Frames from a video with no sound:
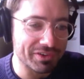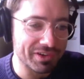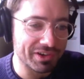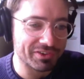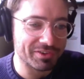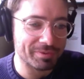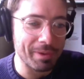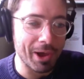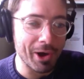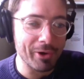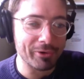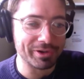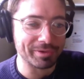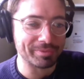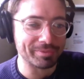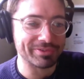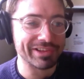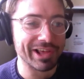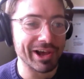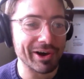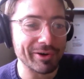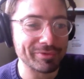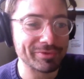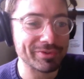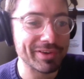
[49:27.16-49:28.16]
expelled
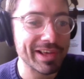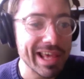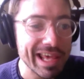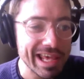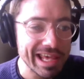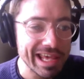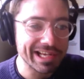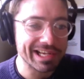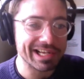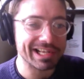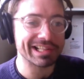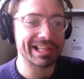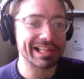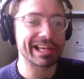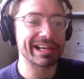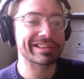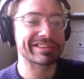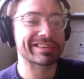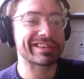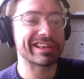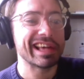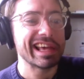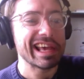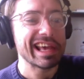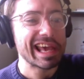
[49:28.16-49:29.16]
himself. He
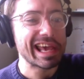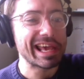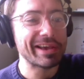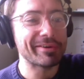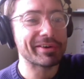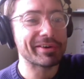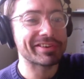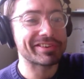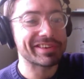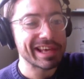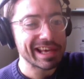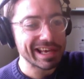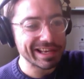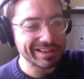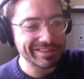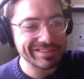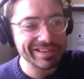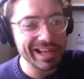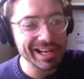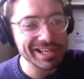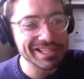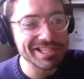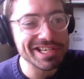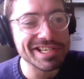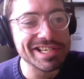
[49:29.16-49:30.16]
clicked. He was he's
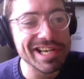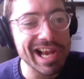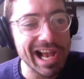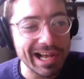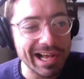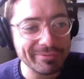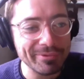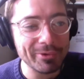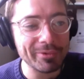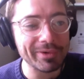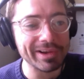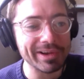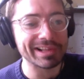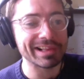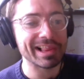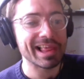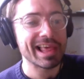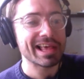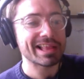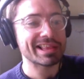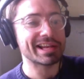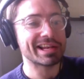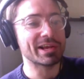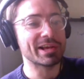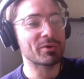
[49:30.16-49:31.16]
such a charmer, Wil,
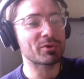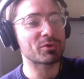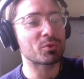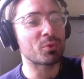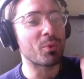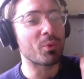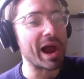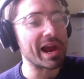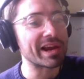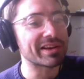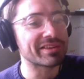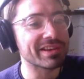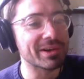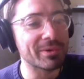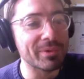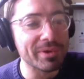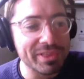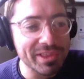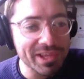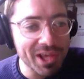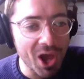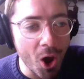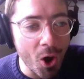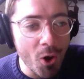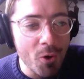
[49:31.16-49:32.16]
that he was waiting with
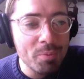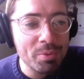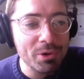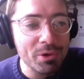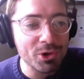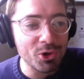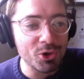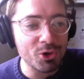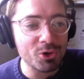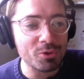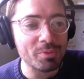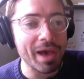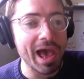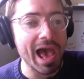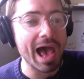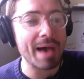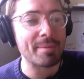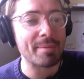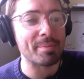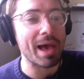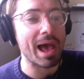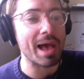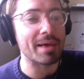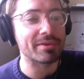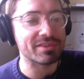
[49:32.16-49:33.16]
the open Uber
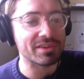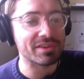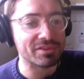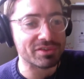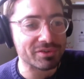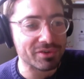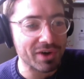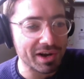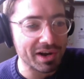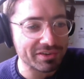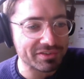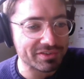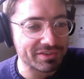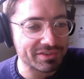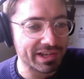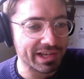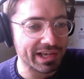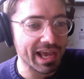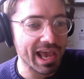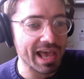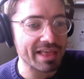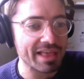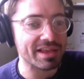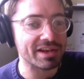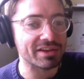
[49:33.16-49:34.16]
app as he's thrusting,
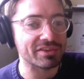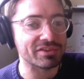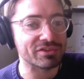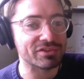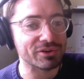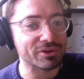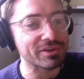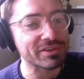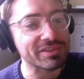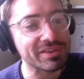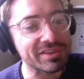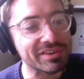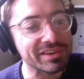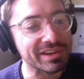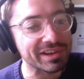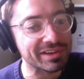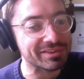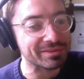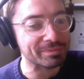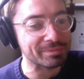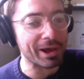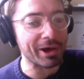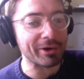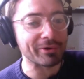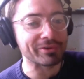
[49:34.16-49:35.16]
and then as soon as he
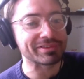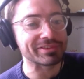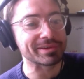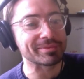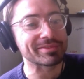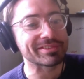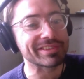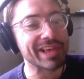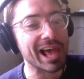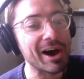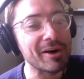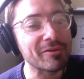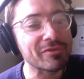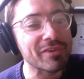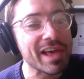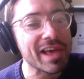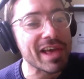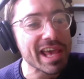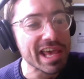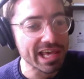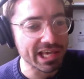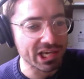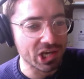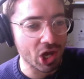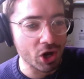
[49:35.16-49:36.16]
expels himself,
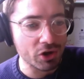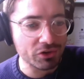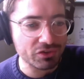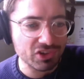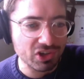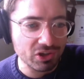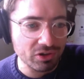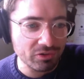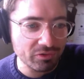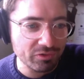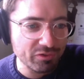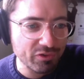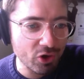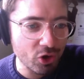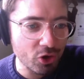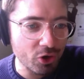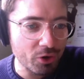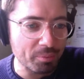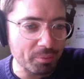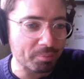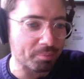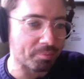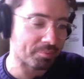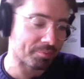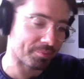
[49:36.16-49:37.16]
he goes
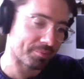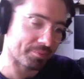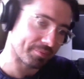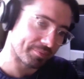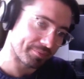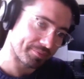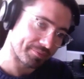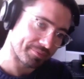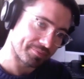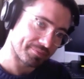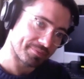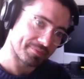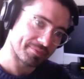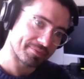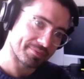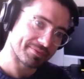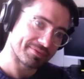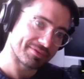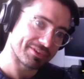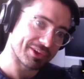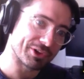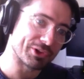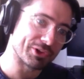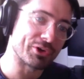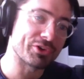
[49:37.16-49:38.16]
confirm.
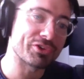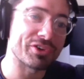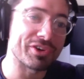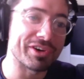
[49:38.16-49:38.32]
Looks